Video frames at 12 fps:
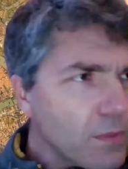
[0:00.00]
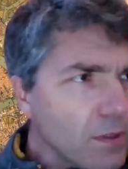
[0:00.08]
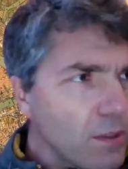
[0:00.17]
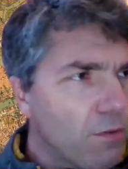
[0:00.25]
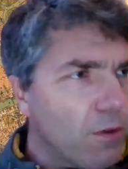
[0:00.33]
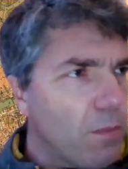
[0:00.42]

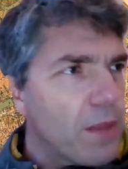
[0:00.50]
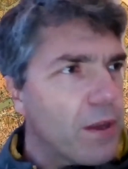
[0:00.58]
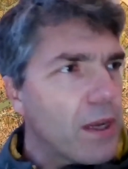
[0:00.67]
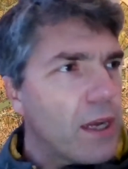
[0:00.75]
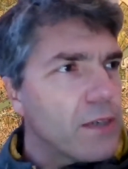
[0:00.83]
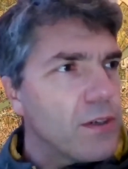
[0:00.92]
from other
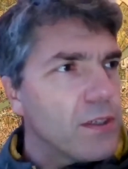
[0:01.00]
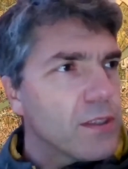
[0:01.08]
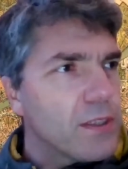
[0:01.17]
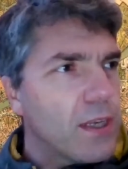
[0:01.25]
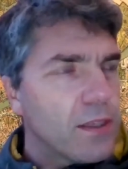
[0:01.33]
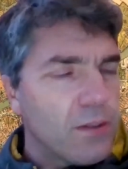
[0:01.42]

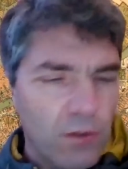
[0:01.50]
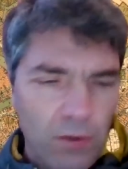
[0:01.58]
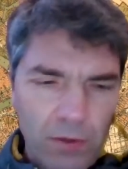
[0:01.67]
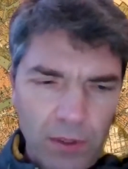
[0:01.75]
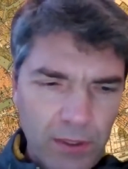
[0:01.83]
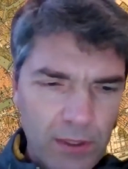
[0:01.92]
countries. And
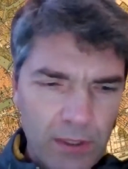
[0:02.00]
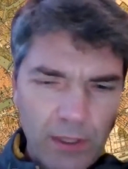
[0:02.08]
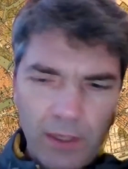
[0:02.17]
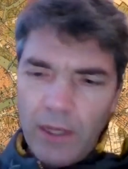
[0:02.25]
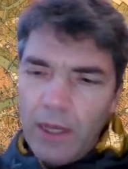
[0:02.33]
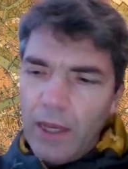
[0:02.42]
this
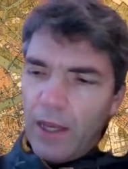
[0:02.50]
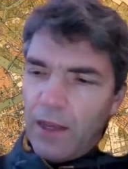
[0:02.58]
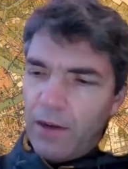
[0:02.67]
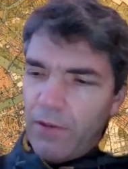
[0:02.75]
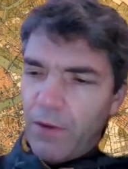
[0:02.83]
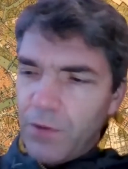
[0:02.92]

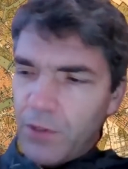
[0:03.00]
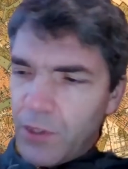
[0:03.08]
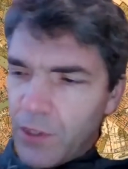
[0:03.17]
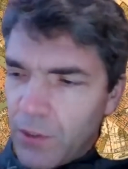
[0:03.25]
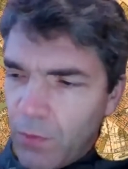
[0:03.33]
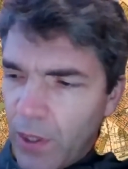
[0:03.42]

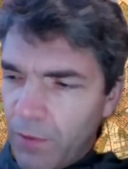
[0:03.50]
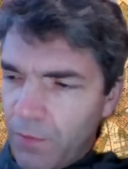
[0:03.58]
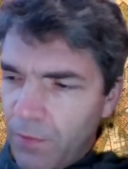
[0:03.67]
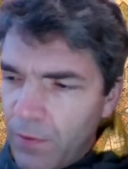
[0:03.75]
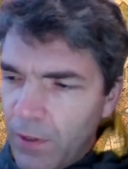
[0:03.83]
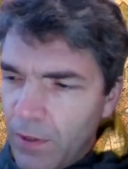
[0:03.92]
refugees
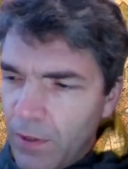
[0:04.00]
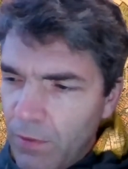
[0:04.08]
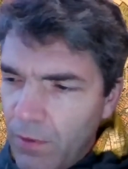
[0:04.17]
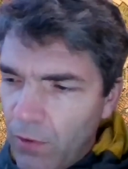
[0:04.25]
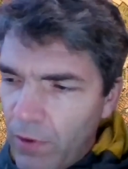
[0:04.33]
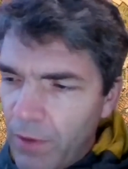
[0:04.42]
wave
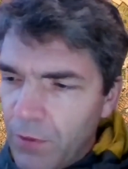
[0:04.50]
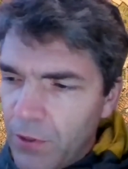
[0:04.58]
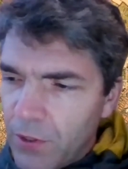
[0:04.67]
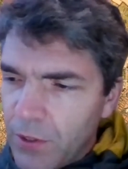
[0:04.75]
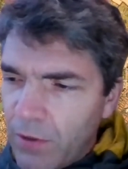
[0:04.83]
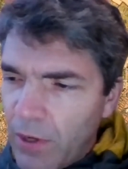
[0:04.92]
or
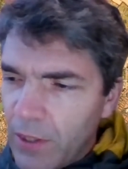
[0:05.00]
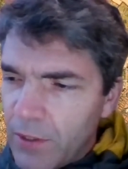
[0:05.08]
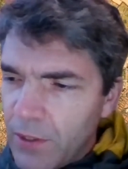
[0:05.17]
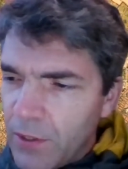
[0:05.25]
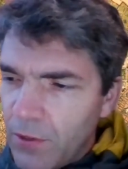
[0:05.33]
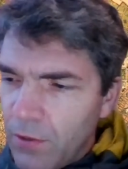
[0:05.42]
refugees
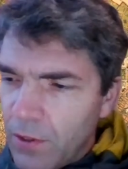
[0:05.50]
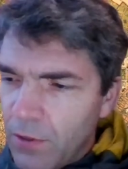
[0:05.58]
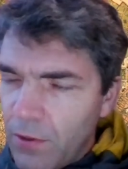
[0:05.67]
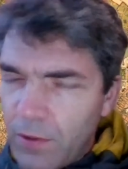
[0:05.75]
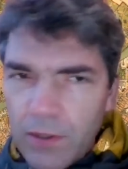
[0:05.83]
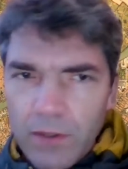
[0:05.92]
crisis in
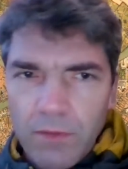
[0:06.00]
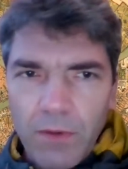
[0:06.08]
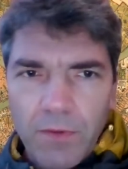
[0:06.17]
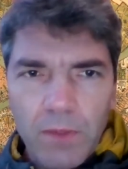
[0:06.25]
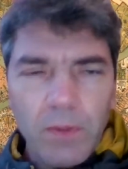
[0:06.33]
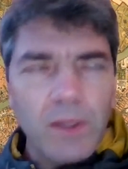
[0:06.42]
2015.